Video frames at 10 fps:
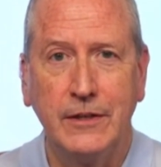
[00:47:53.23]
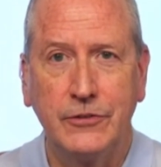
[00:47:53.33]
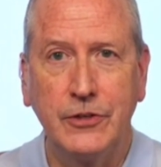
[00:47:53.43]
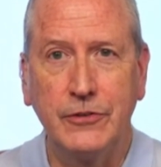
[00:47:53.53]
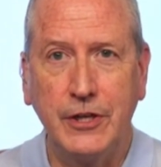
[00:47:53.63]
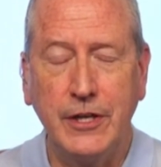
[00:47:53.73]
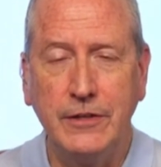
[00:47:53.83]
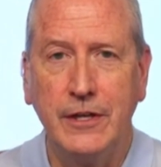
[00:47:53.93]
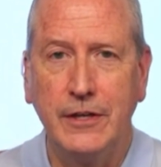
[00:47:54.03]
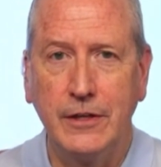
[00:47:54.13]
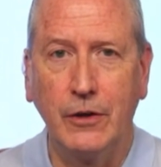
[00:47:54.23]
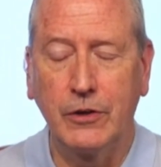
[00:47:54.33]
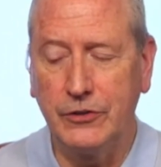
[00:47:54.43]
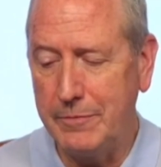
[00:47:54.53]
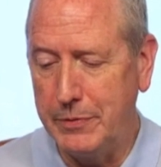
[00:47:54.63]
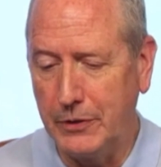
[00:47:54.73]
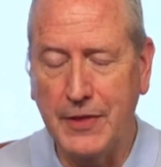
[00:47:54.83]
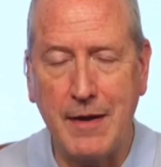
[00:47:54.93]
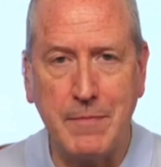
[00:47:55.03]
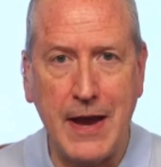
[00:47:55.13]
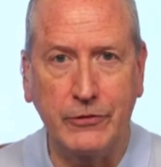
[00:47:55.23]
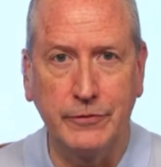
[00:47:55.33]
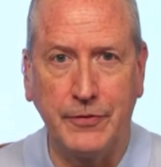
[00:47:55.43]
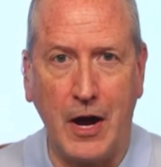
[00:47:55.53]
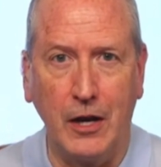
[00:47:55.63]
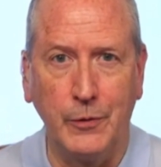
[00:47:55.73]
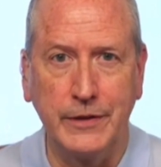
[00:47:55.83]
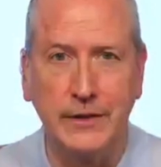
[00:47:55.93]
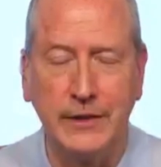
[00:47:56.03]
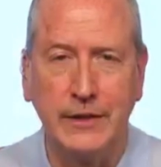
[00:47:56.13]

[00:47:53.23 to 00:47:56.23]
since because he built that massive following